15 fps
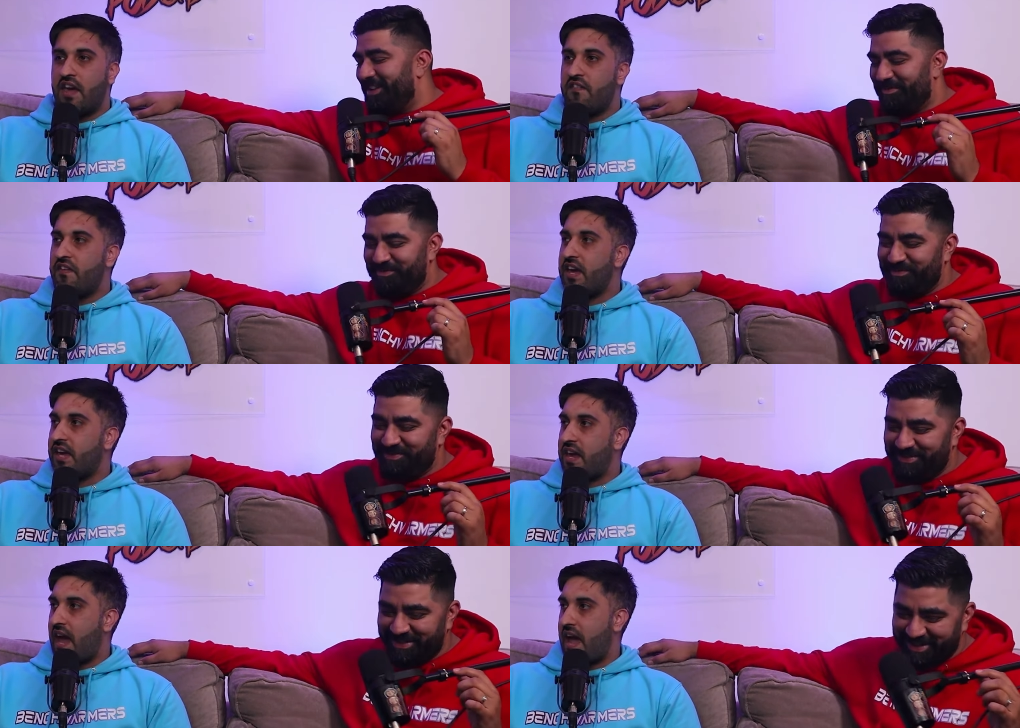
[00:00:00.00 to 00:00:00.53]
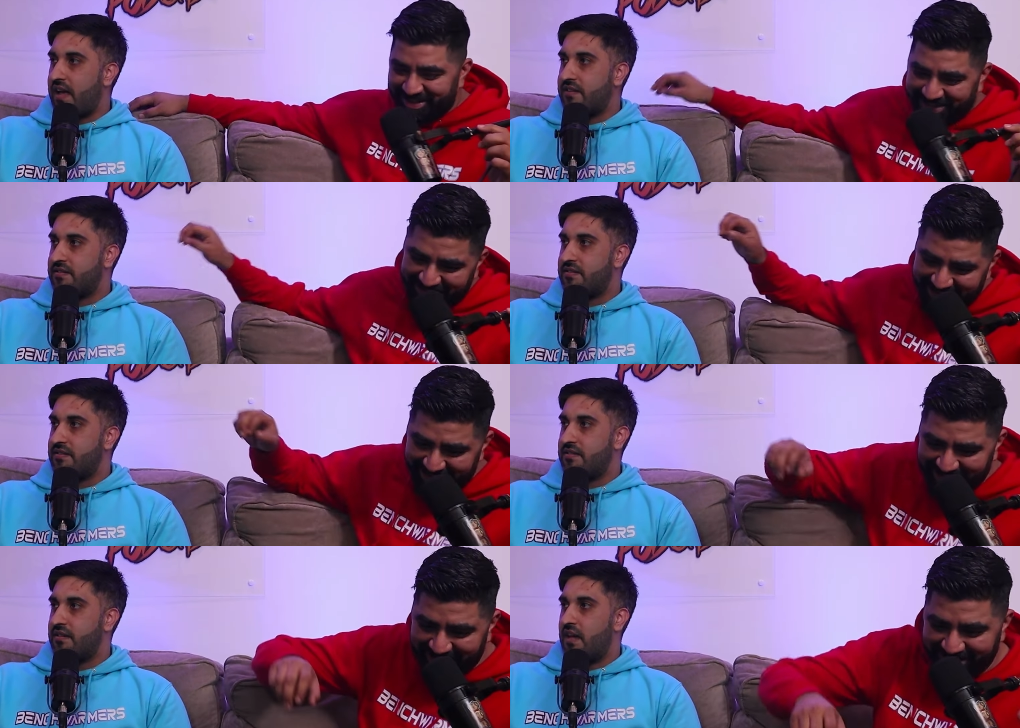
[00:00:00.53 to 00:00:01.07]
Speaker 1: Give it
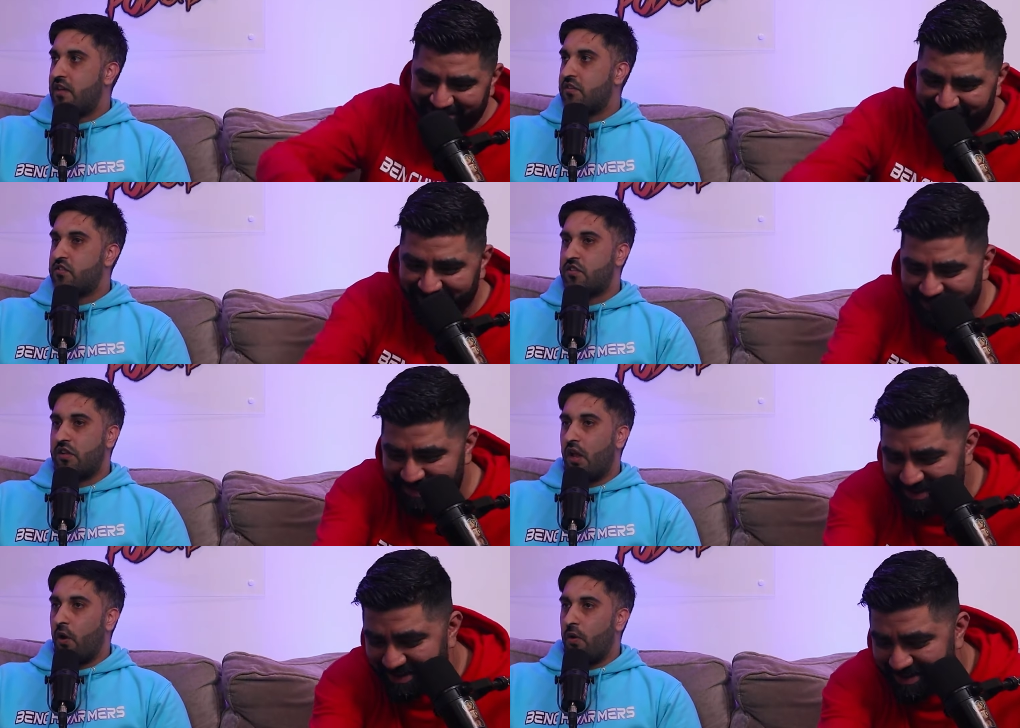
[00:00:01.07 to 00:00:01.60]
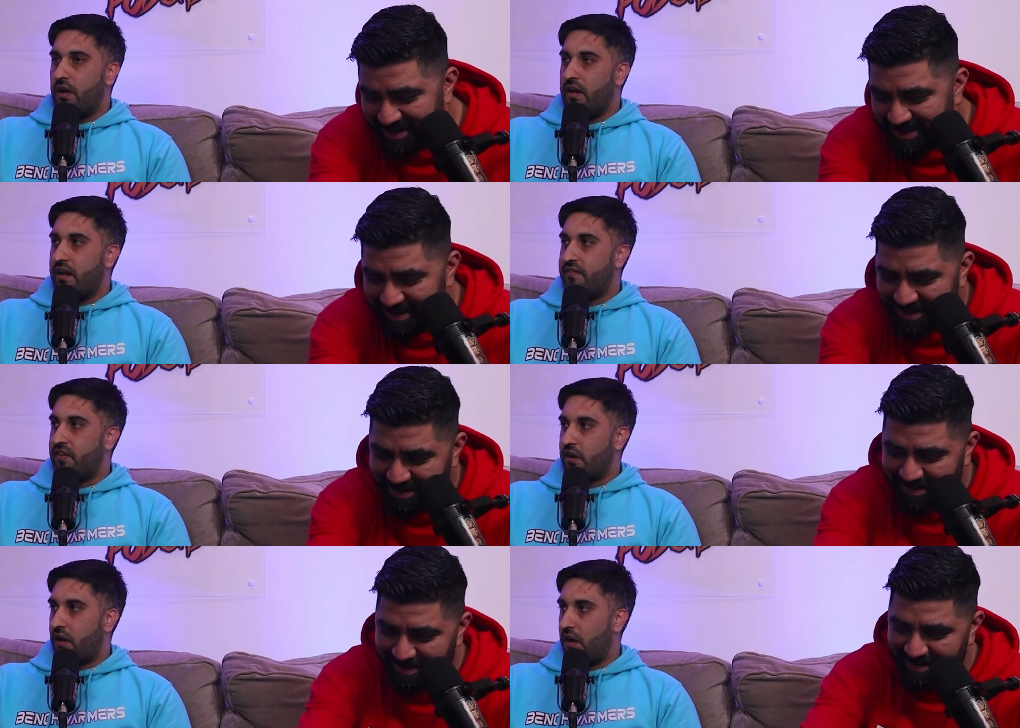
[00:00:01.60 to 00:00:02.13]
gas, slowly
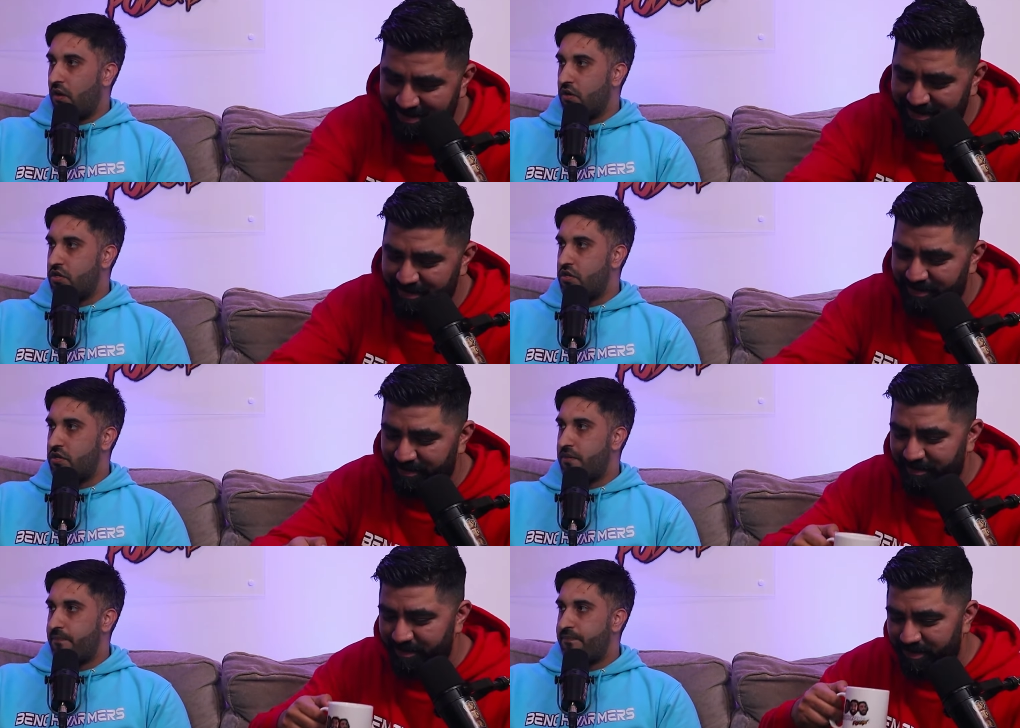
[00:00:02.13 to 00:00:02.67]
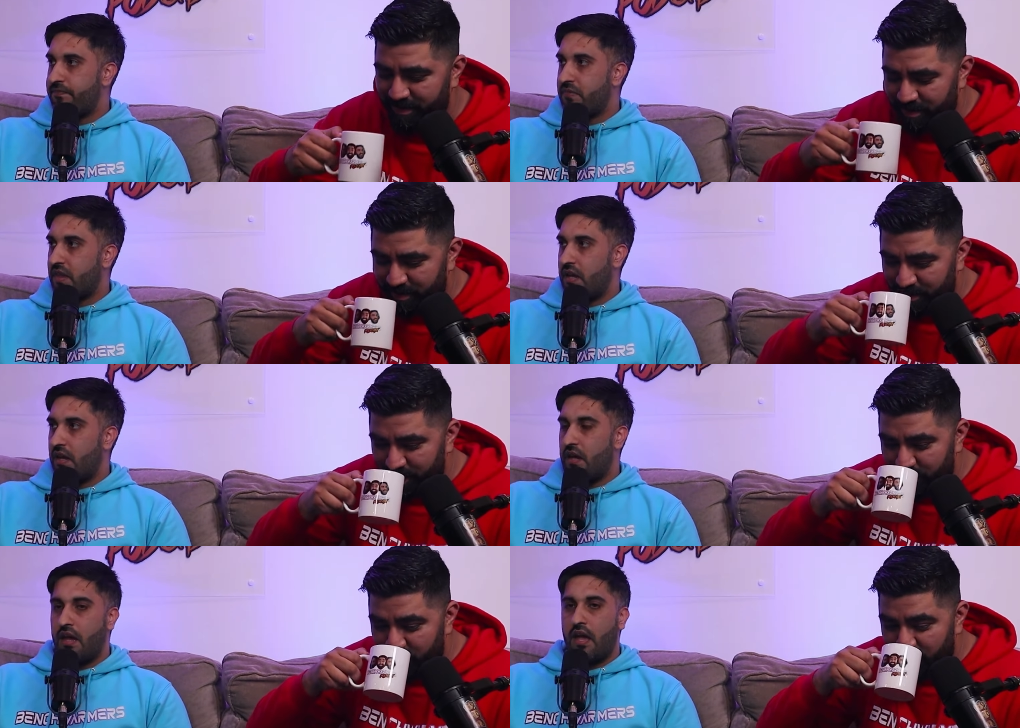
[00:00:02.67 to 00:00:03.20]
lift the clutch.
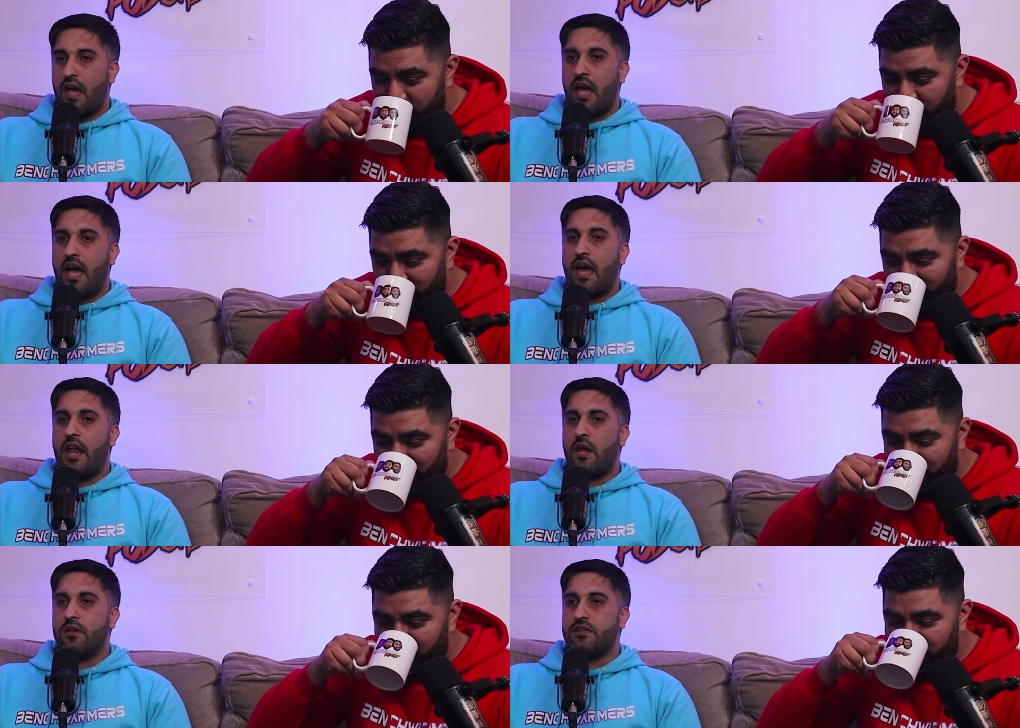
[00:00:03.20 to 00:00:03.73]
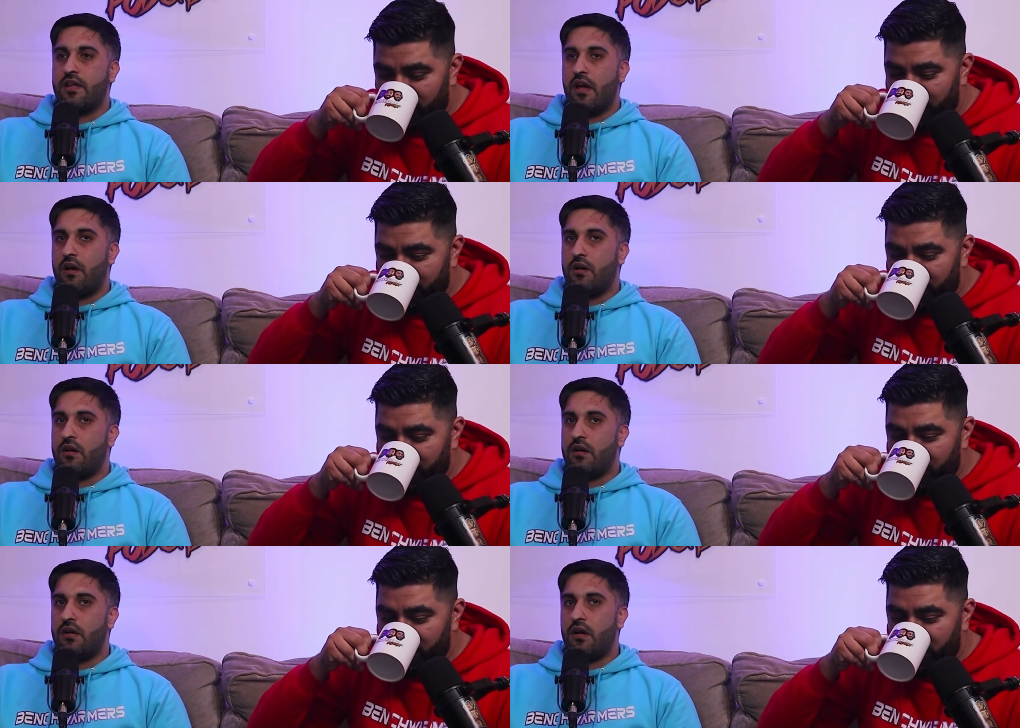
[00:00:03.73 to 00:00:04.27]
And I was like,
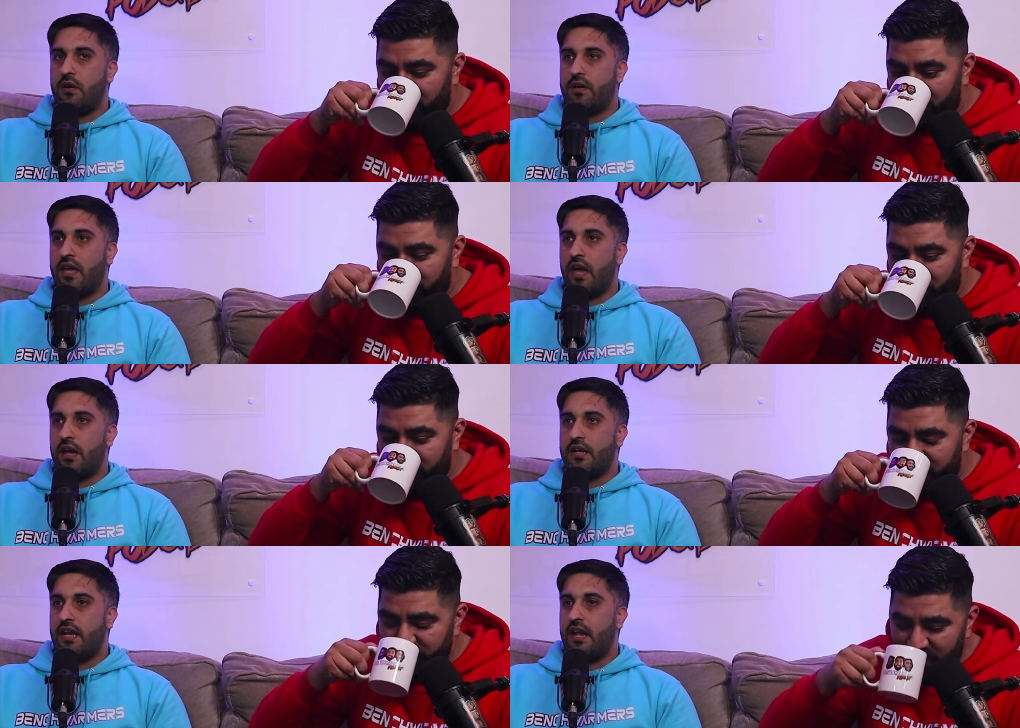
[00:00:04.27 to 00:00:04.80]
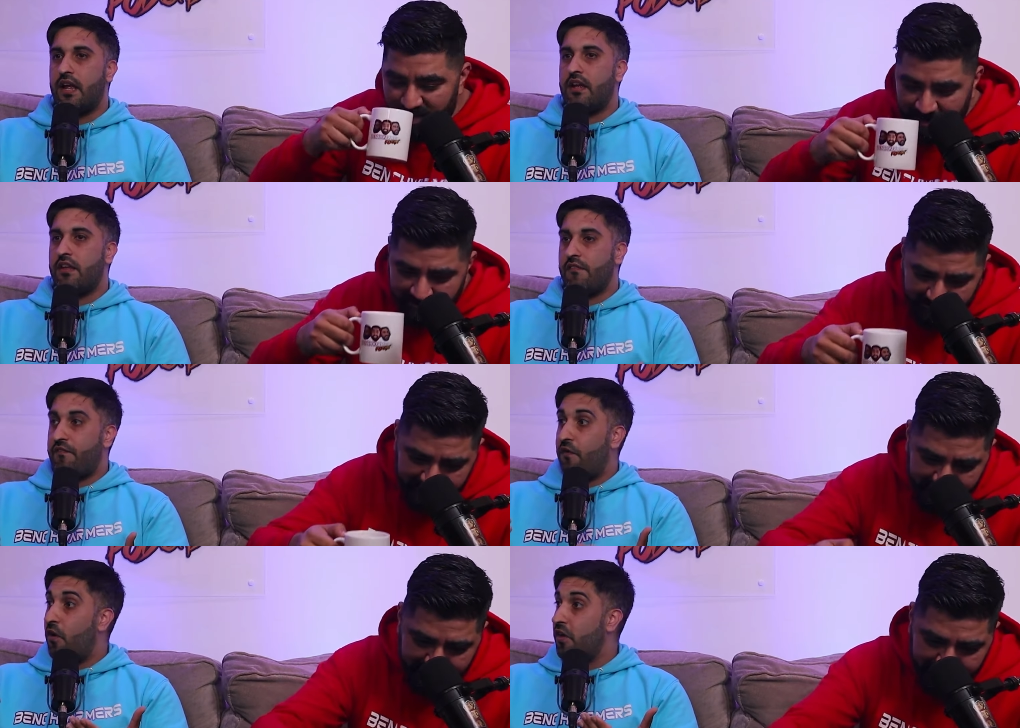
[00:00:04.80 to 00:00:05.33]
oh, okay, I did it.
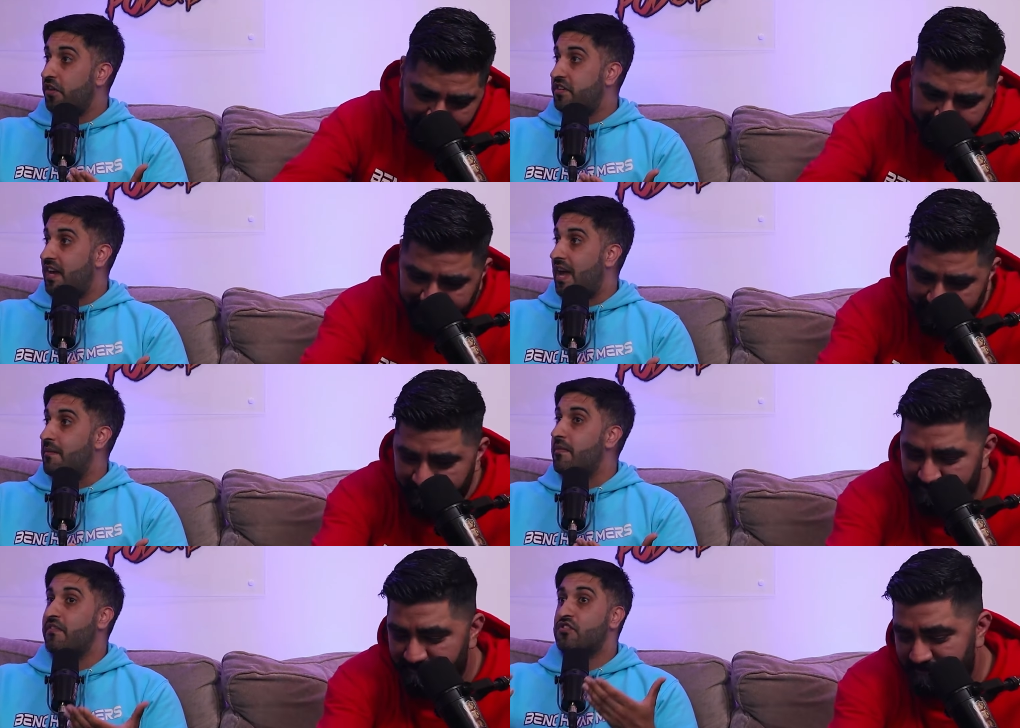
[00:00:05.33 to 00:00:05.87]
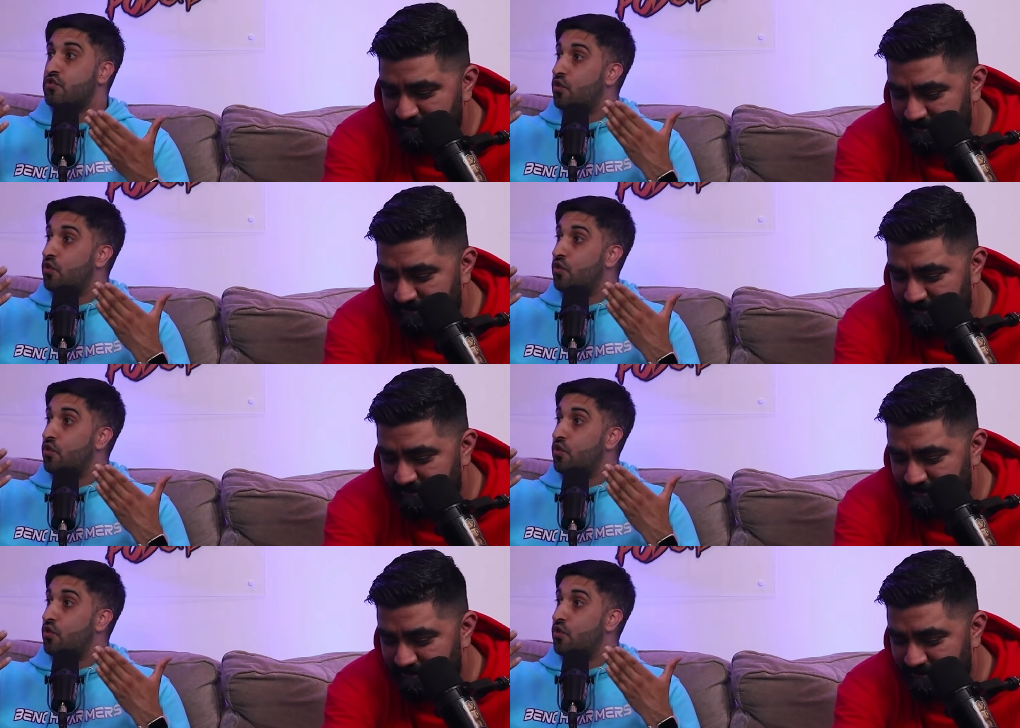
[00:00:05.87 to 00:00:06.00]
Fourth time, I've